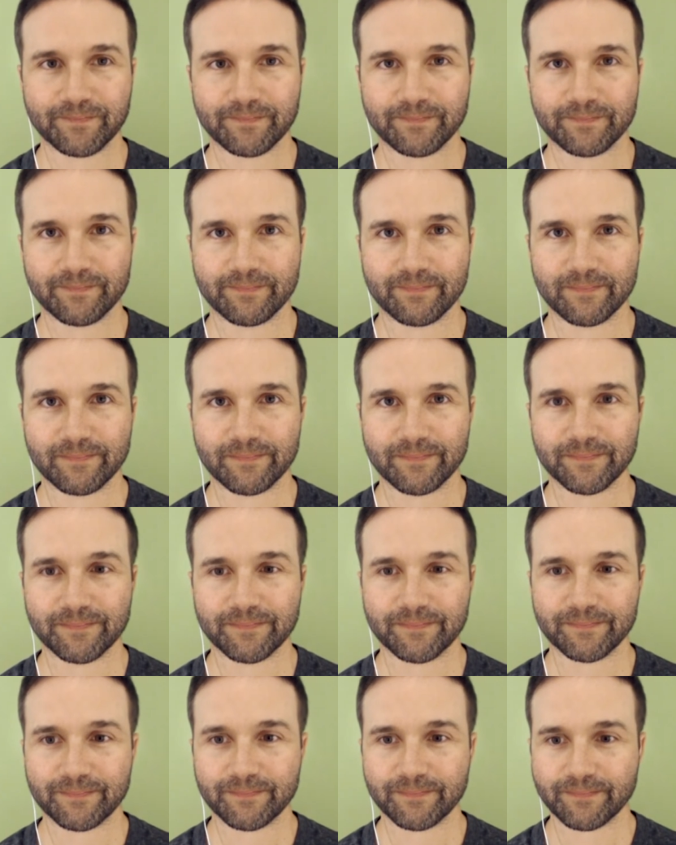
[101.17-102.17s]

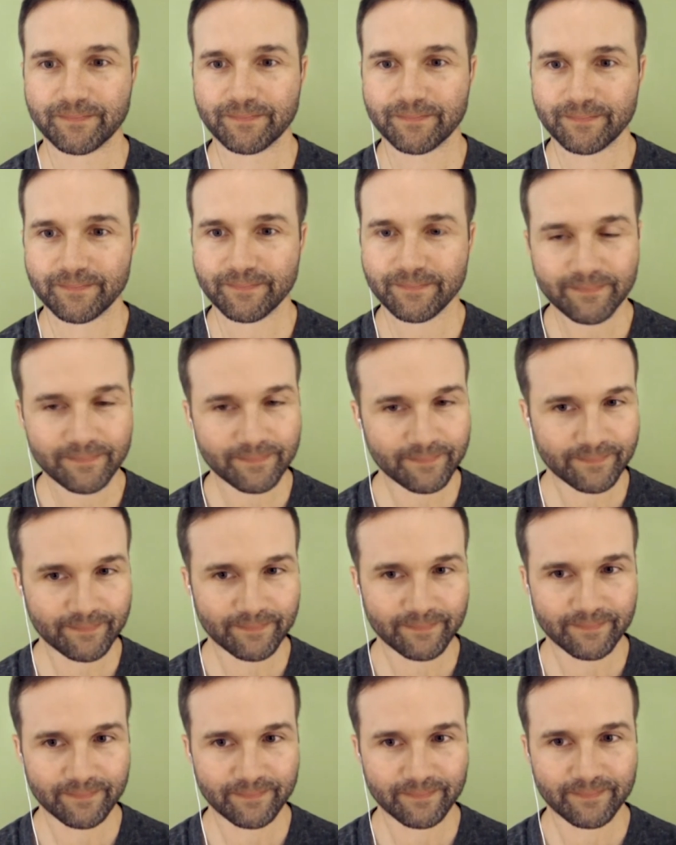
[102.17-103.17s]

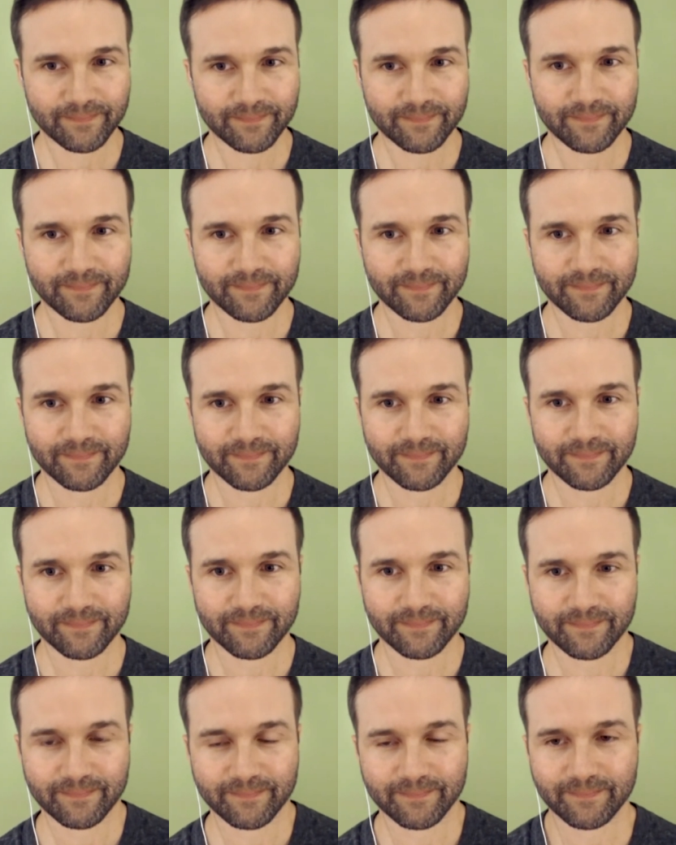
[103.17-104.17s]

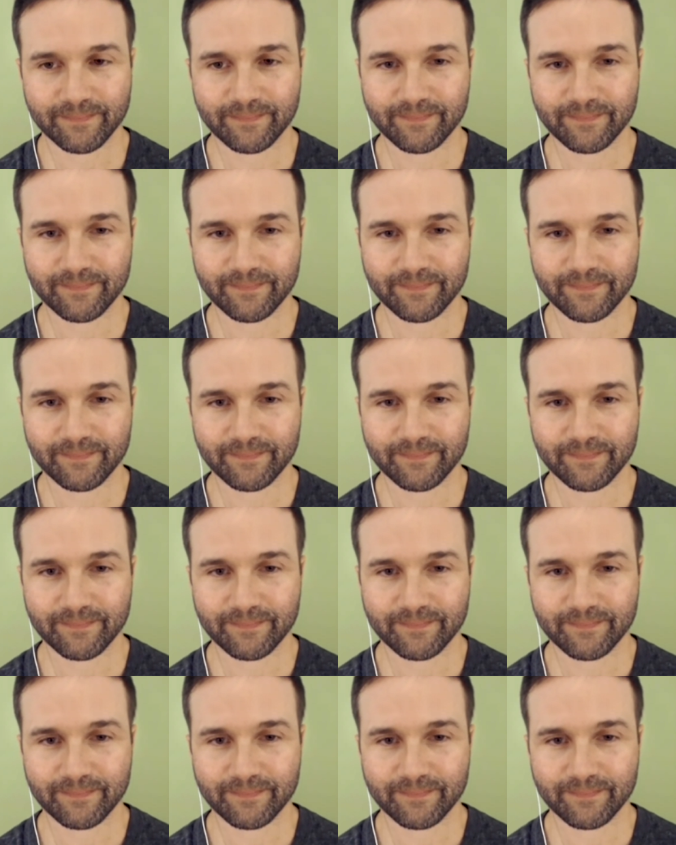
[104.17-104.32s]
[no speech]